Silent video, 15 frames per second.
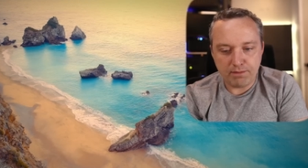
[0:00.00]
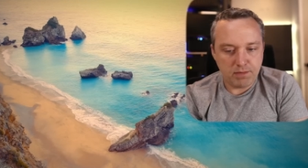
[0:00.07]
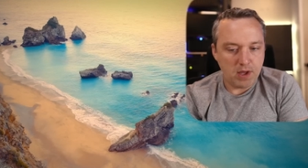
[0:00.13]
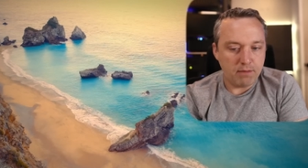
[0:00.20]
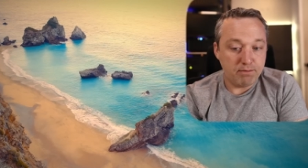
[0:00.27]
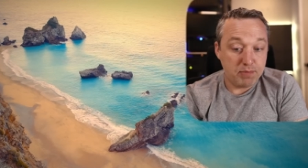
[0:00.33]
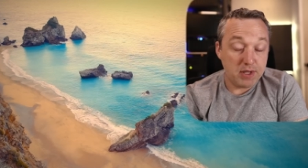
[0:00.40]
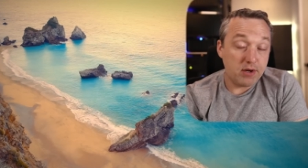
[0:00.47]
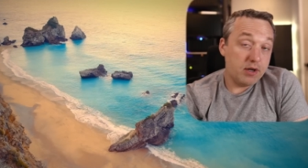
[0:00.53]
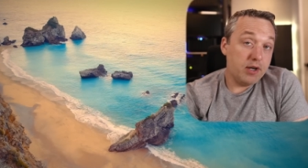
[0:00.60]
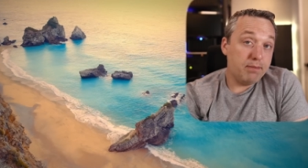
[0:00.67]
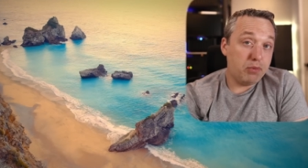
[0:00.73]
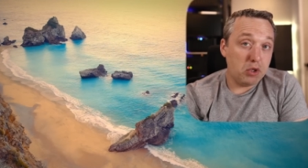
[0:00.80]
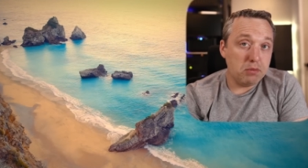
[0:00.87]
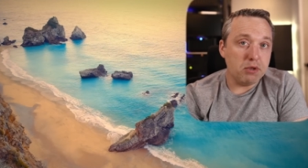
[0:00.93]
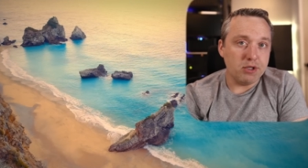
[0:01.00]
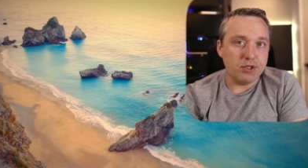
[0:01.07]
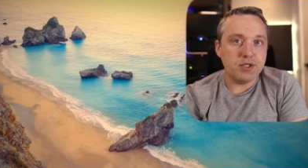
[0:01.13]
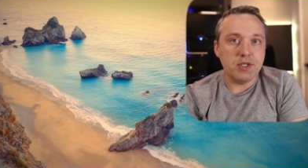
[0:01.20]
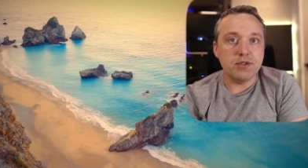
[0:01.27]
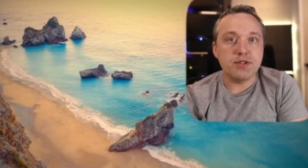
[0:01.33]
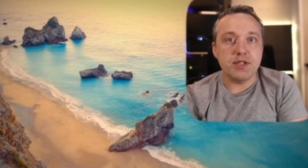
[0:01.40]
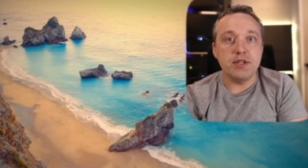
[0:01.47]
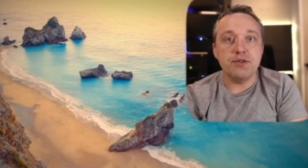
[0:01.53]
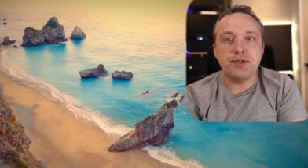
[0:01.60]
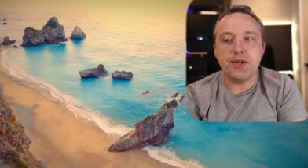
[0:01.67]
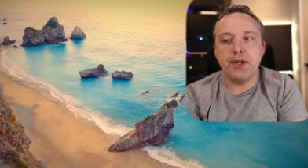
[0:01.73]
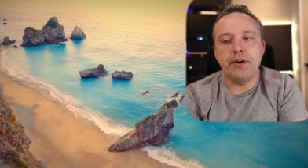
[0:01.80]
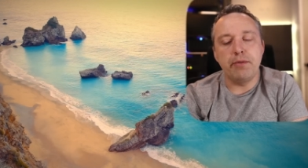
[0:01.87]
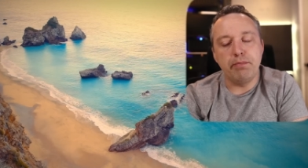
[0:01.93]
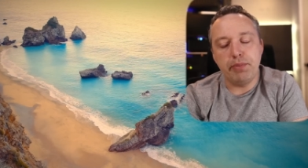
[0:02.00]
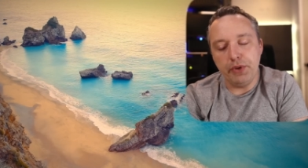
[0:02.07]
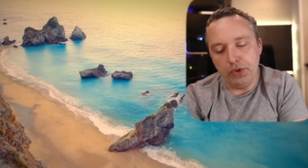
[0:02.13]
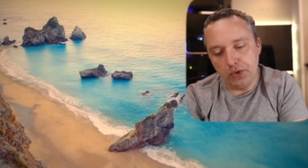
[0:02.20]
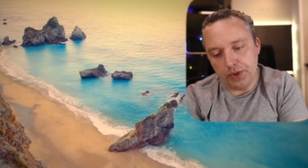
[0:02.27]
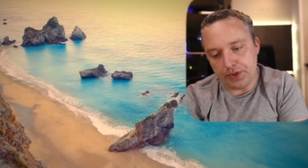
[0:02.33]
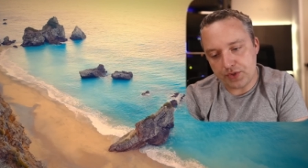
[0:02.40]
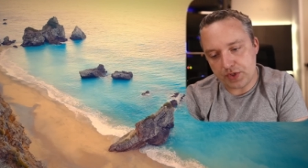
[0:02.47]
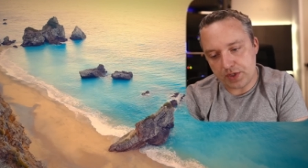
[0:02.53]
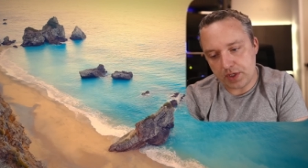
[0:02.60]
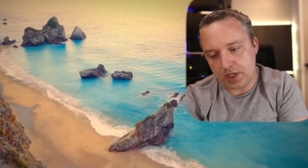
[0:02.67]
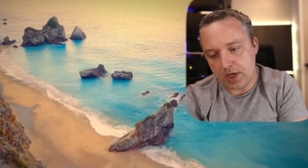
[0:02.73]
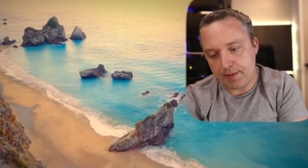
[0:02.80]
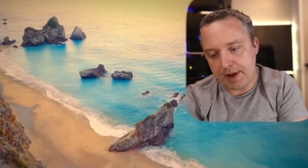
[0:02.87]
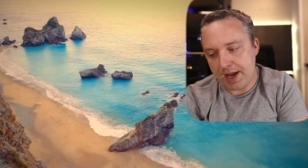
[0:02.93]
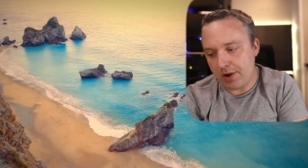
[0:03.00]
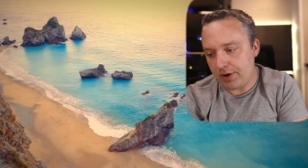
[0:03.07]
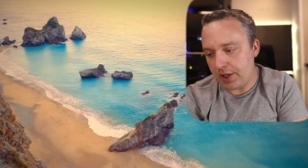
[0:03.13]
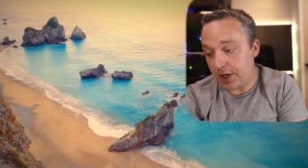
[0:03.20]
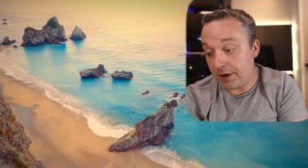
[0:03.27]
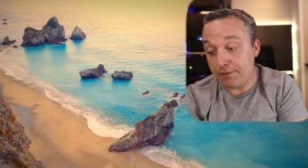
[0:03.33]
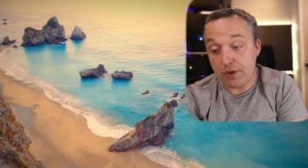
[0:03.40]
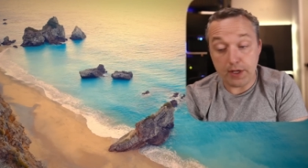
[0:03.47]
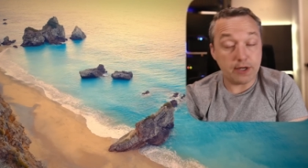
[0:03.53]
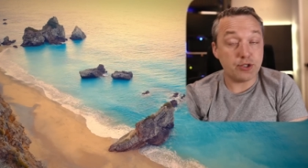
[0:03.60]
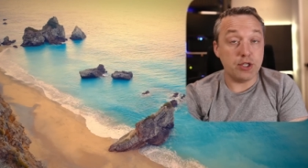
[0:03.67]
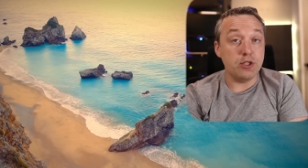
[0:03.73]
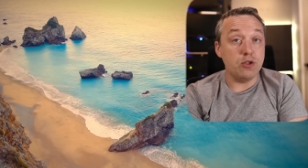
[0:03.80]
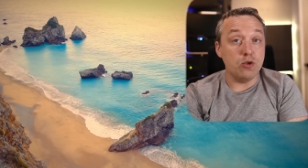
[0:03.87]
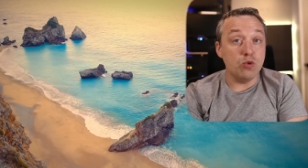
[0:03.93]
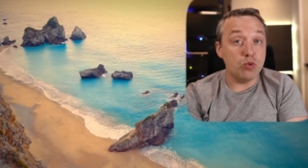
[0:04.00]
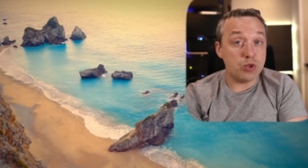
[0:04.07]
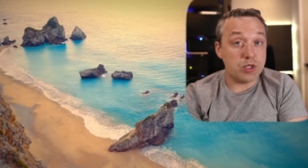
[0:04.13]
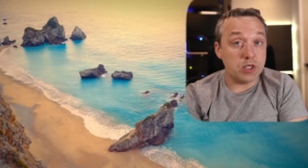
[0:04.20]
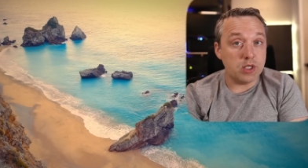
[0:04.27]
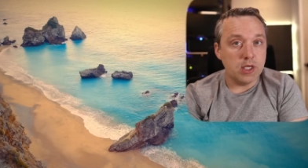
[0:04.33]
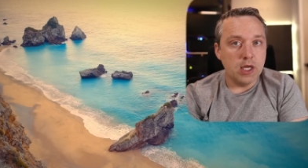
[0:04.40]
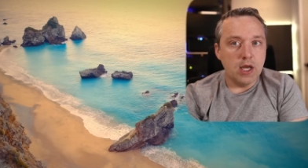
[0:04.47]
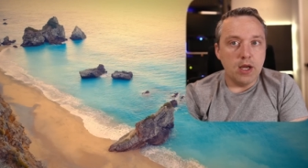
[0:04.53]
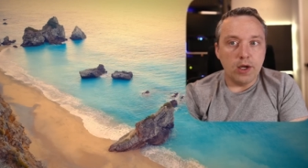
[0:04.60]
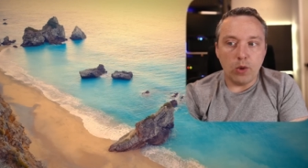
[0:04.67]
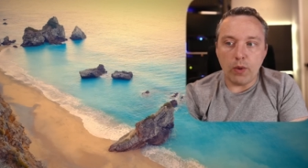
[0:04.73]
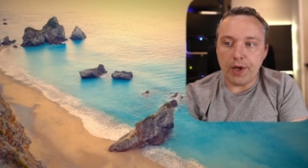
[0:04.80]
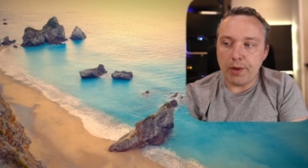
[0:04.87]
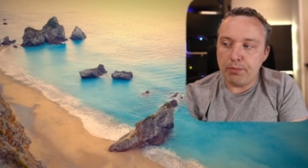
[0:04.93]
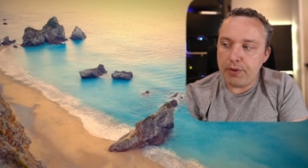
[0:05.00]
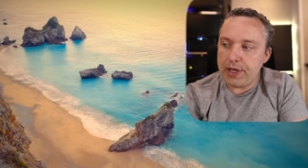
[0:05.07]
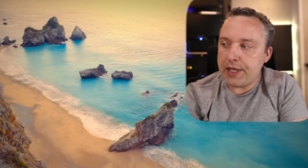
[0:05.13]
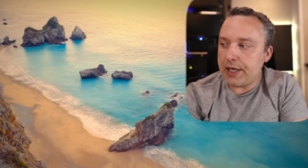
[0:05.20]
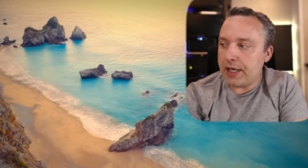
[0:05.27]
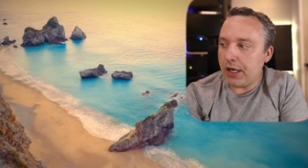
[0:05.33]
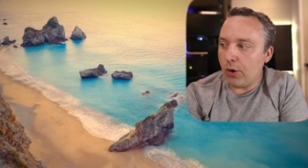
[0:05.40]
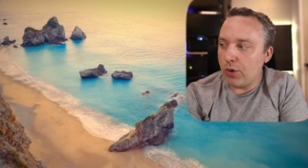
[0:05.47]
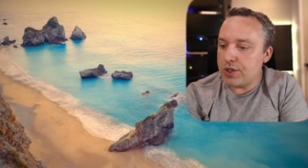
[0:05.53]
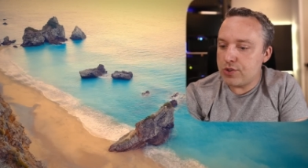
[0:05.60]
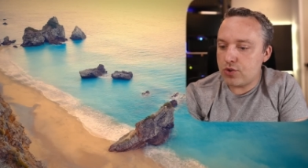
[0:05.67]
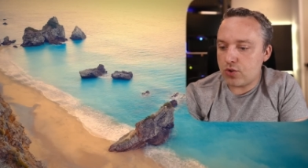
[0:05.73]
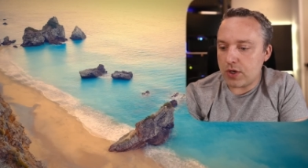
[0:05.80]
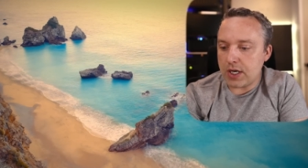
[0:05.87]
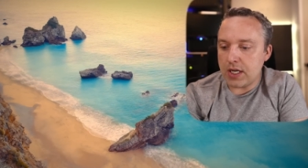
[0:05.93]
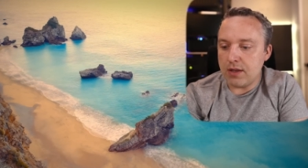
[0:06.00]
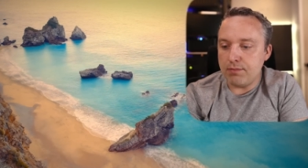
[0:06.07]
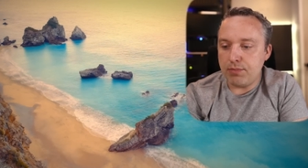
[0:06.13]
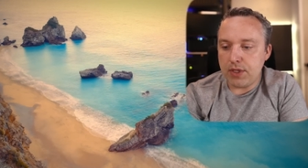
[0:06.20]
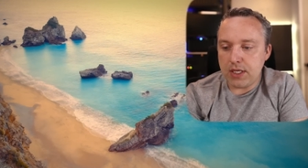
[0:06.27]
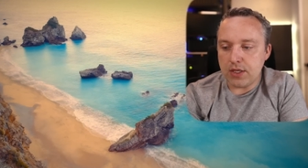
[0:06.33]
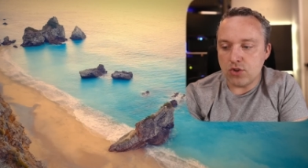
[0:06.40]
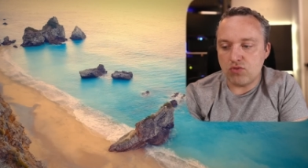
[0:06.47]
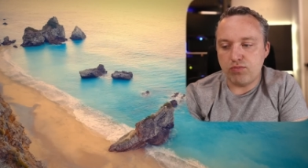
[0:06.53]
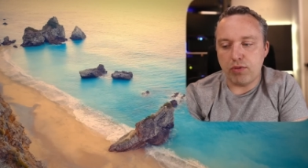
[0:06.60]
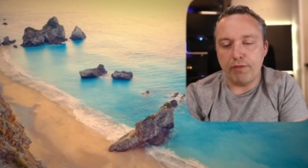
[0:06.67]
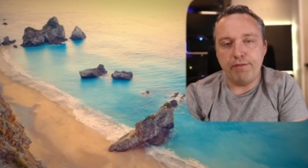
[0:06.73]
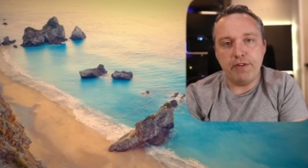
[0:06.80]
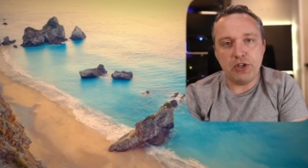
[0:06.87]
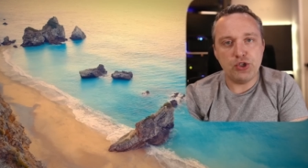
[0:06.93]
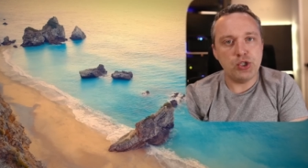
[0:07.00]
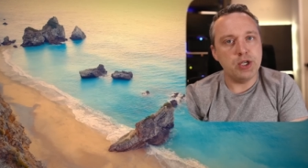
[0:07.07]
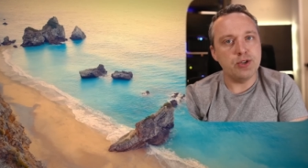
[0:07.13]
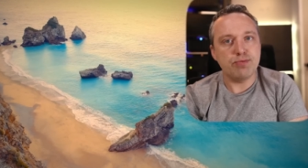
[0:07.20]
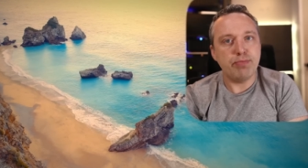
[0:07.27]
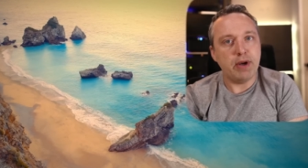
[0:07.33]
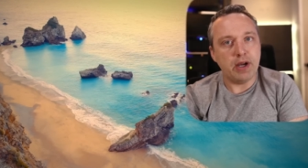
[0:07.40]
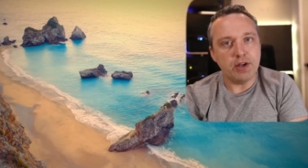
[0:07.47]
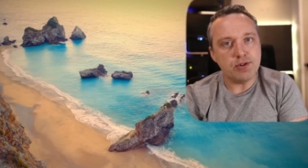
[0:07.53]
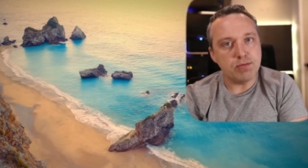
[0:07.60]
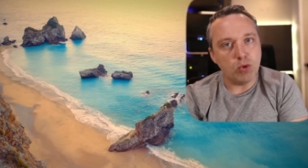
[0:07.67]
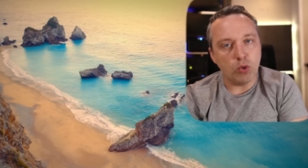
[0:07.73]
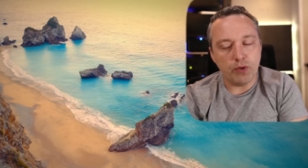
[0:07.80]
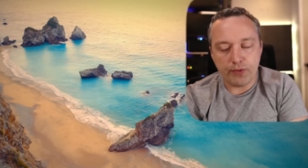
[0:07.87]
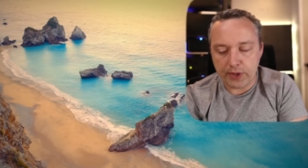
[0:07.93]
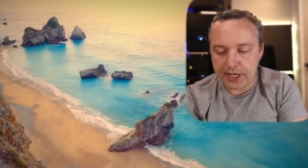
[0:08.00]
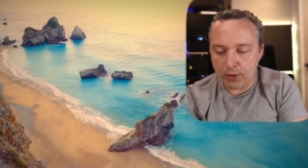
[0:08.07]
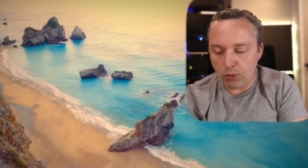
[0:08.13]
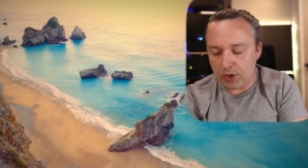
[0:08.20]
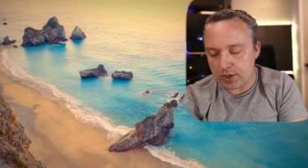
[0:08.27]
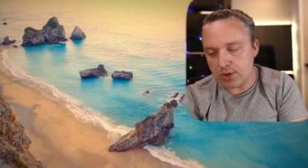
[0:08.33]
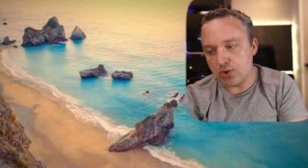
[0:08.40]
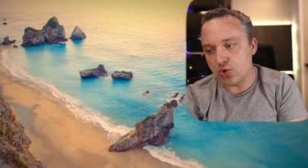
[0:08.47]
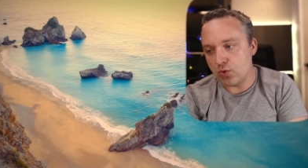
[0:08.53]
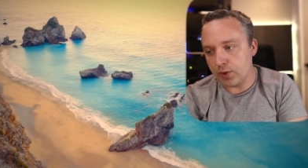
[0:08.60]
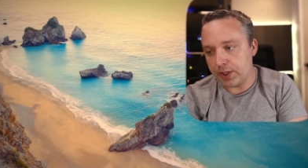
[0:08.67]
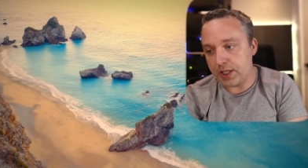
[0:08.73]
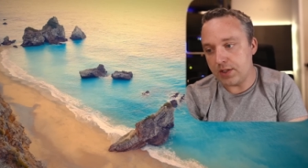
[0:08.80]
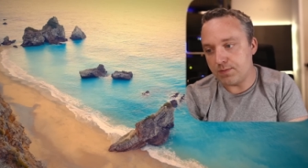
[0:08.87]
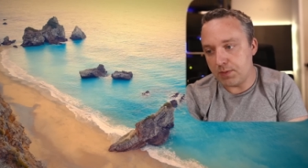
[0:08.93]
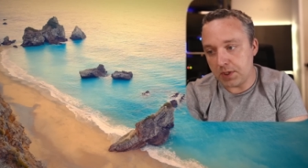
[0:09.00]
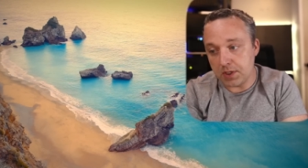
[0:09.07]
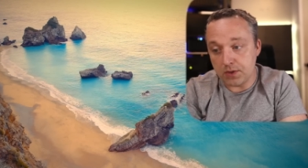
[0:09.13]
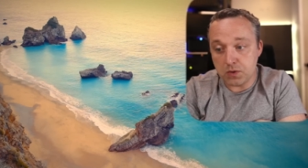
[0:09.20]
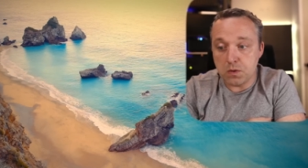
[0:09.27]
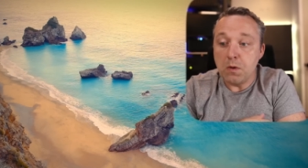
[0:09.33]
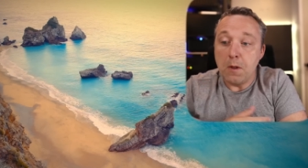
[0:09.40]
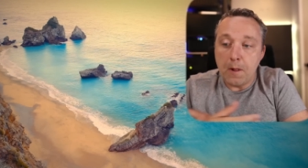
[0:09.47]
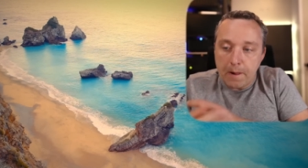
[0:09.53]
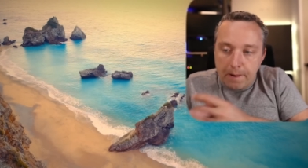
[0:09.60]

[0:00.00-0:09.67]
I've, I've been on it pretty much since the Insider build has come out, and I've actually used it quite a bit. I always try and be as proficient as possible with any Windows release because